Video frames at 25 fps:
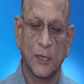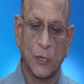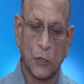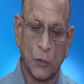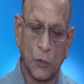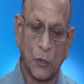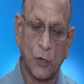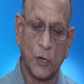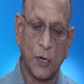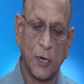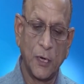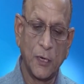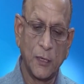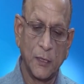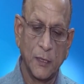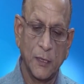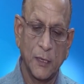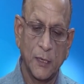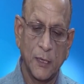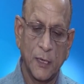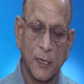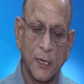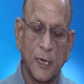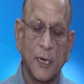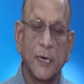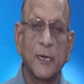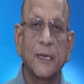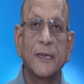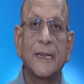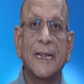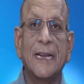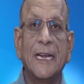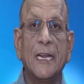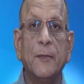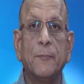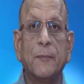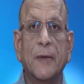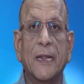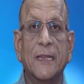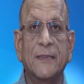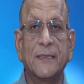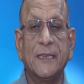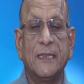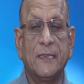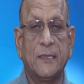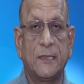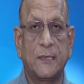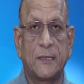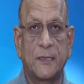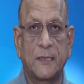or
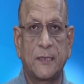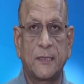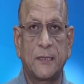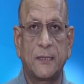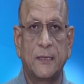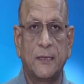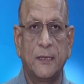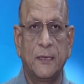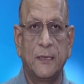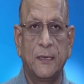telepresence.